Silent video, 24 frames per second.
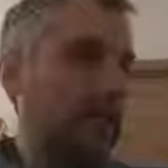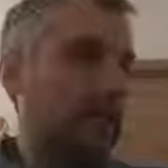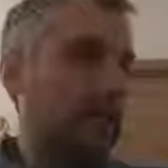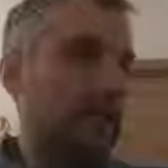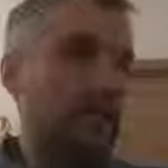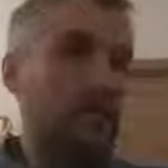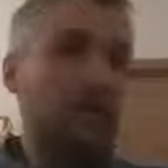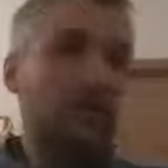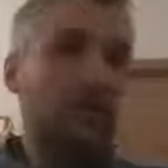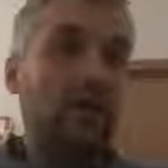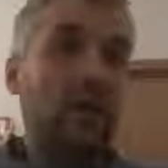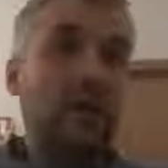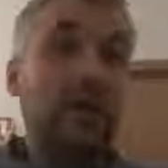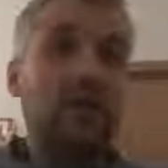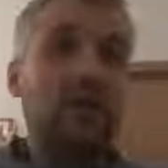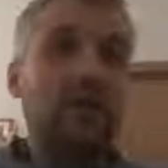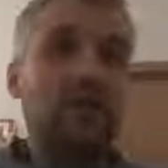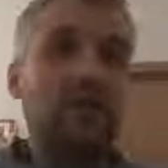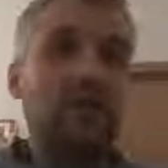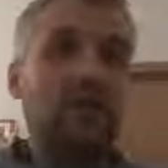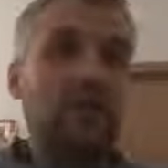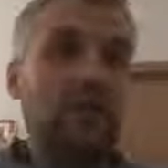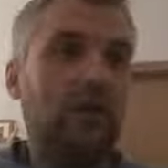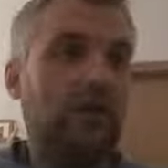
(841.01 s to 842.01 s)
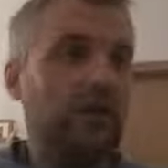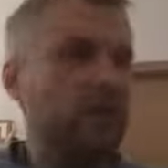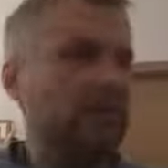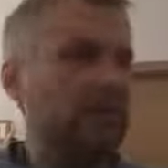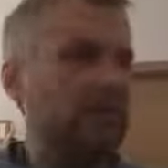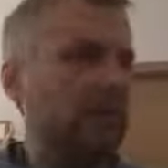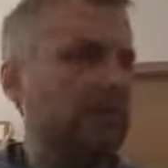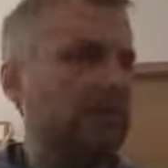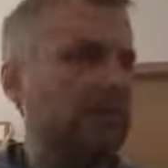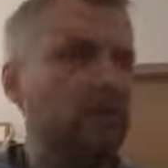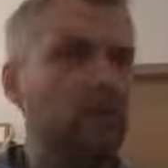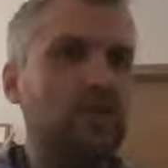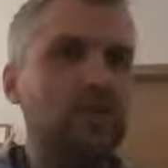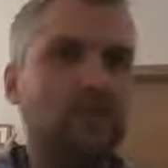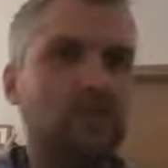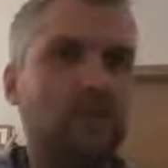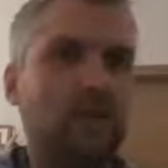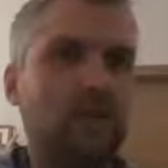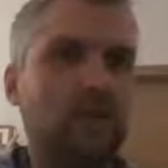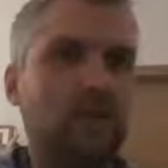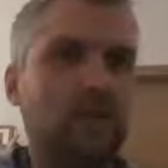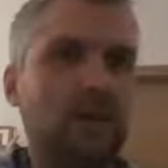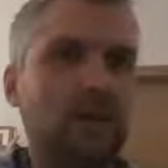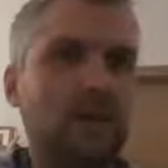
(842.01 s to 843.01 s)
That's a very ancient knowledge I've used
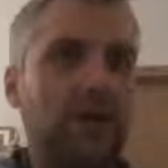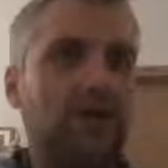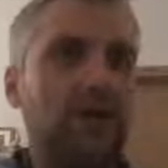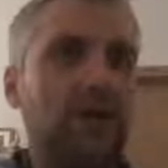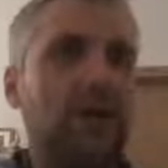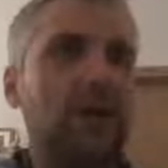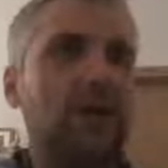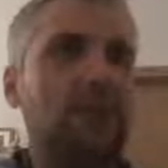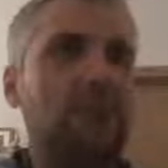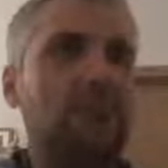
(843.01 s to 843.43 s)
for. I think